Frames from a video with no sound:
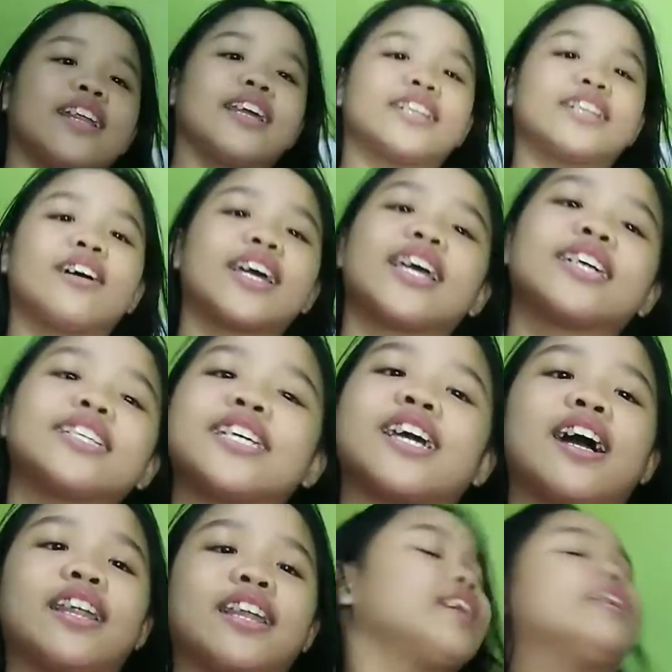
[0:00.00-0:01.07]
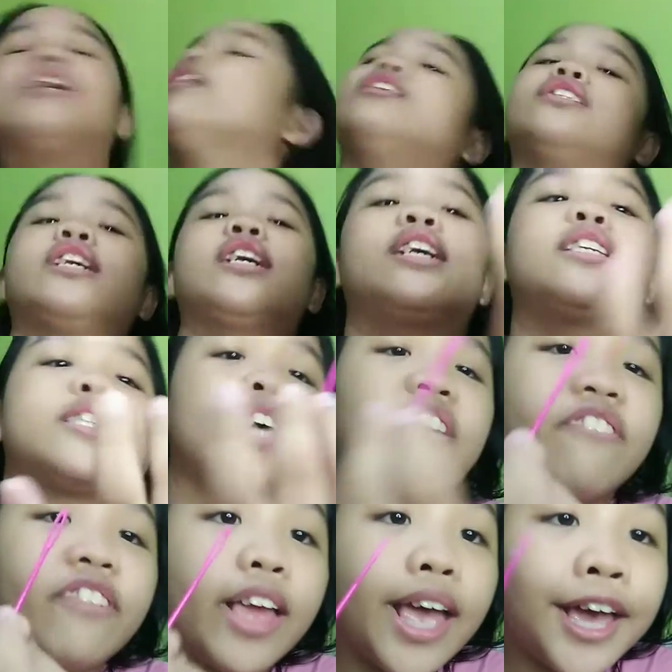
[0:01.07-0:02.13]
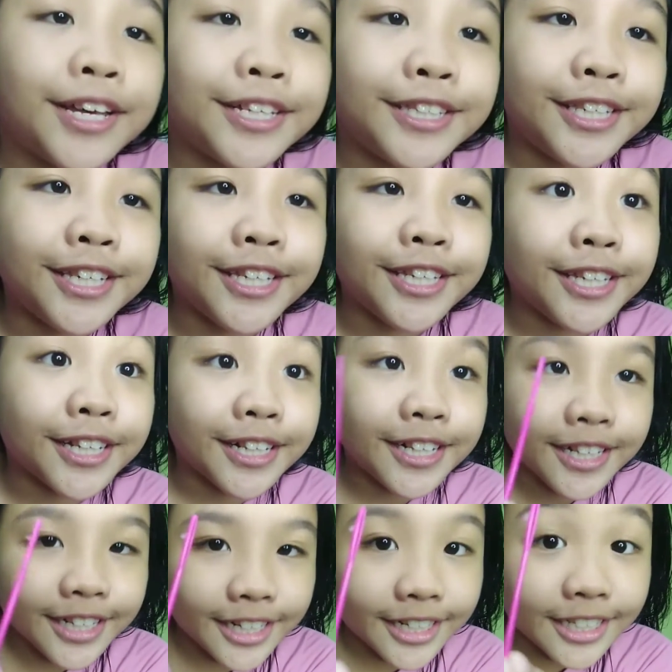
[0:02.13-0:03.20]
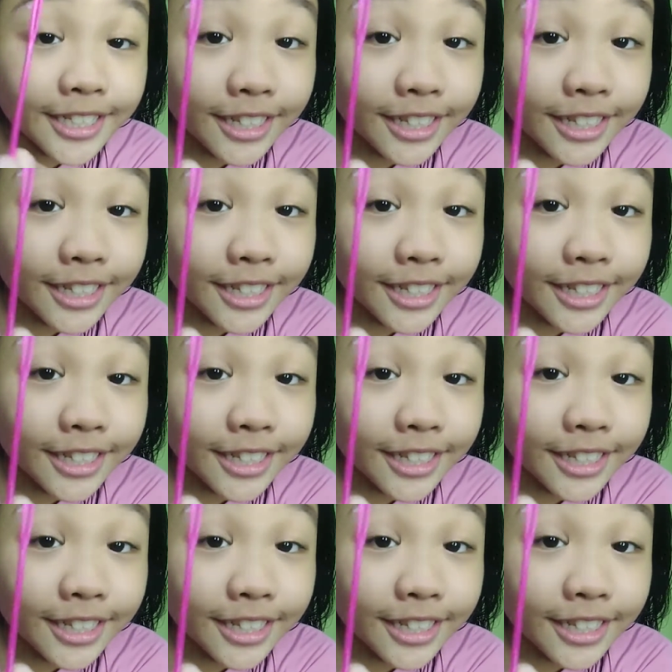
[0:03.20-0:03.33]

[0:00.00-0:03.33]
it. Okay guys, I got it. Here's a safety needle. This